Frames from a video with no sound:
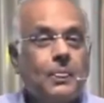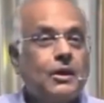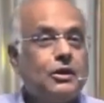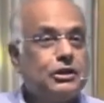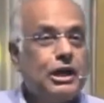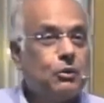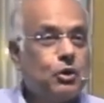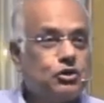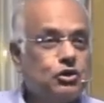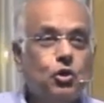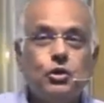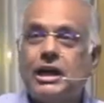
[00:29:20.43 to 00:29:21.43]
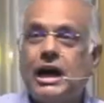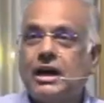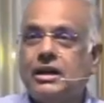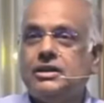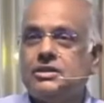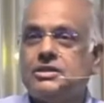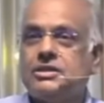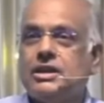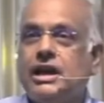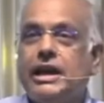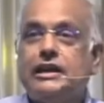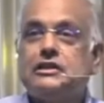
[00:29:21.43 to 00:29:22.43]
there was no darkness,
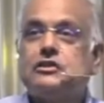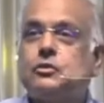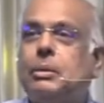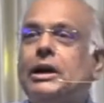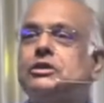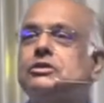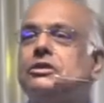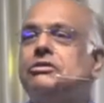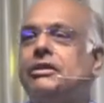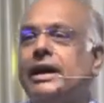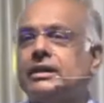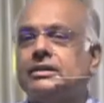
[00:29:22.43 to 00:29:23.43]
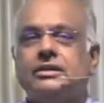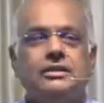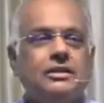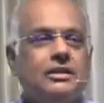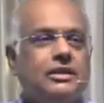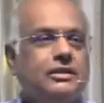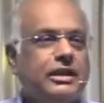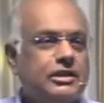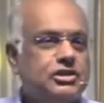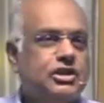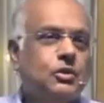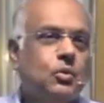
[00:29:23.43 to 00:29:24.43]
in spite of the fact that
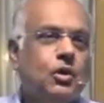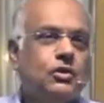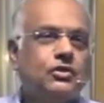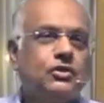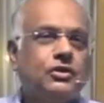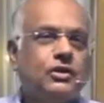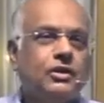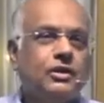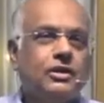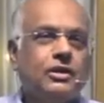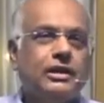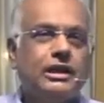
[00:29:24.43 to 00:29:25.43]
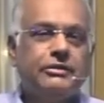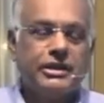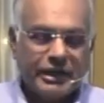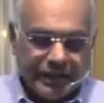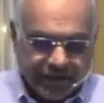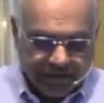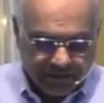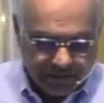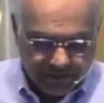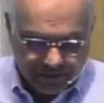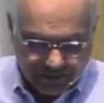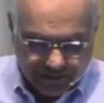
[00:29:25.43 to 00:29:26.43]
she was living a night.
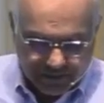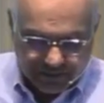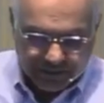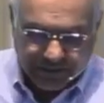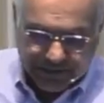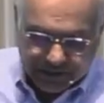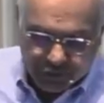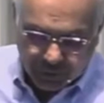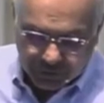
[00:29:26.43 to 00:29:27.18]
The night was